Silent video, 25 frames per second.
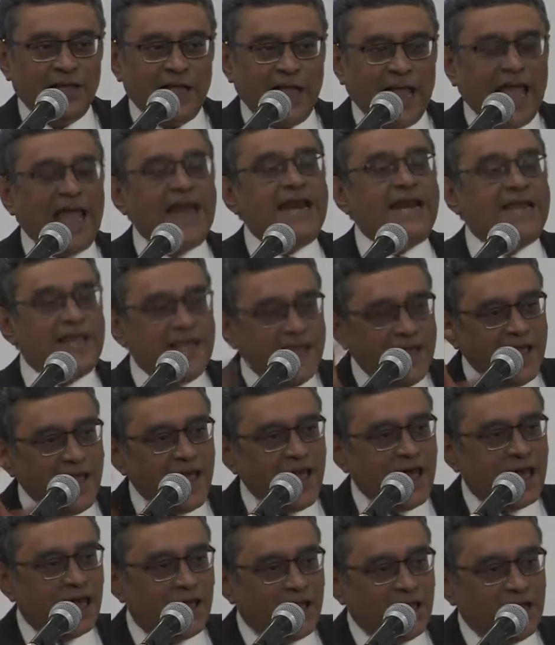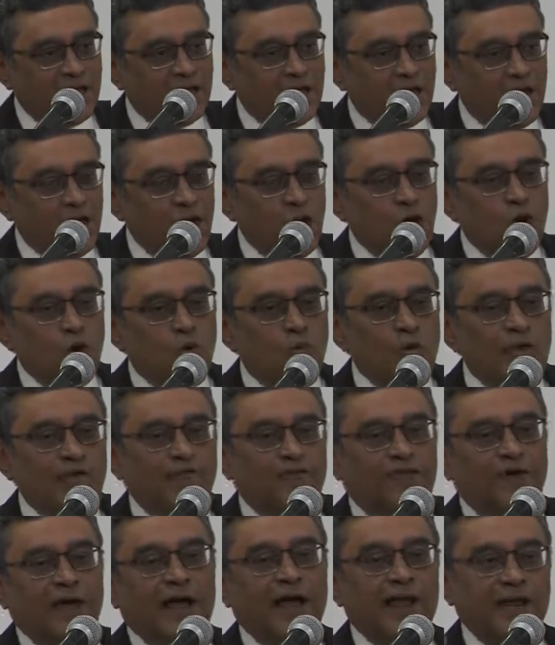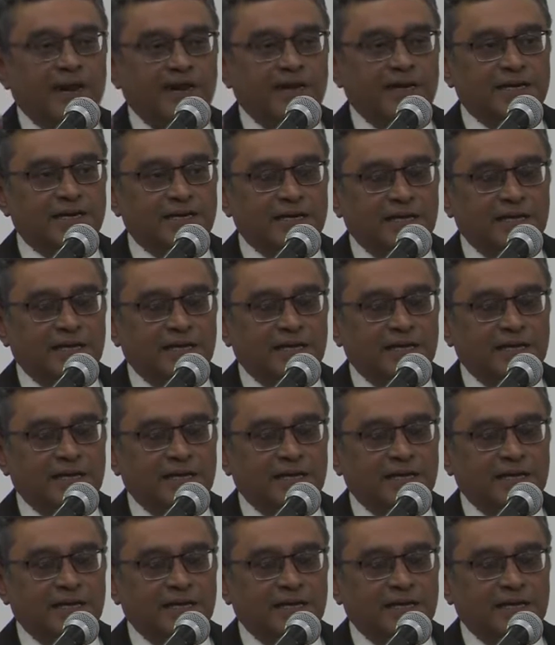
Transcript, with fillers: And here we find